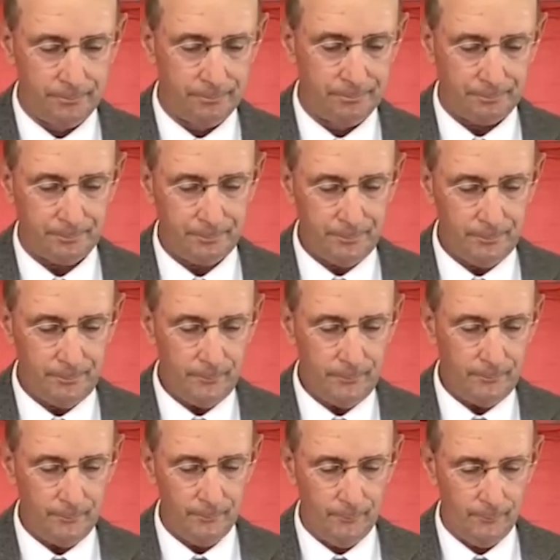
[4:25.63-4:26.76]

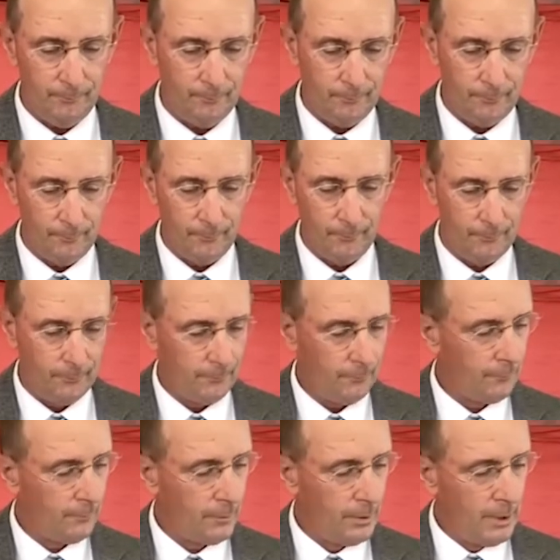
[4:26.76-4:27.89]

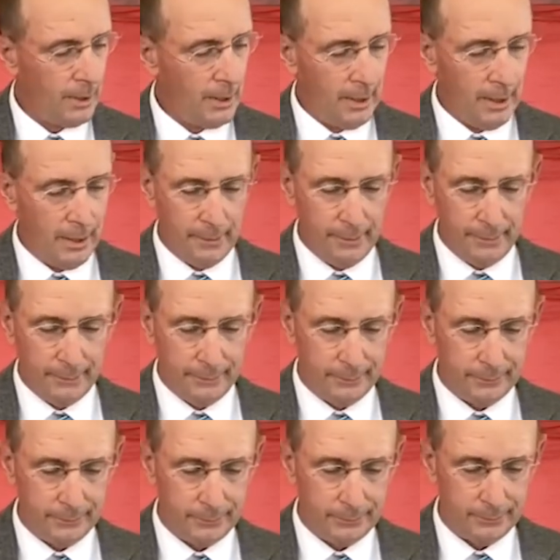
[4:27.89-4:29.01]

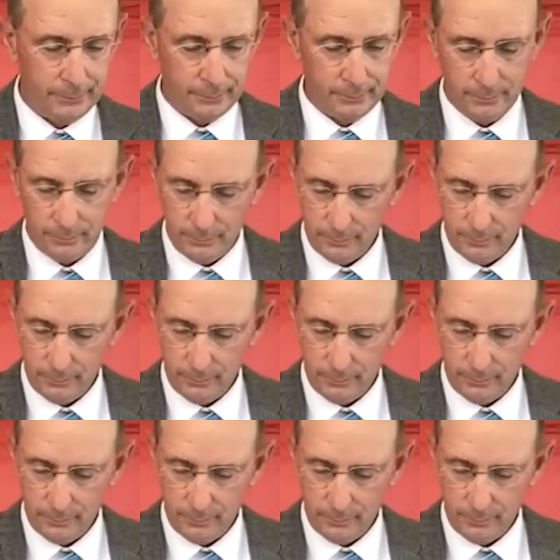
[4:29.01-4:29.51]
Nothing is said.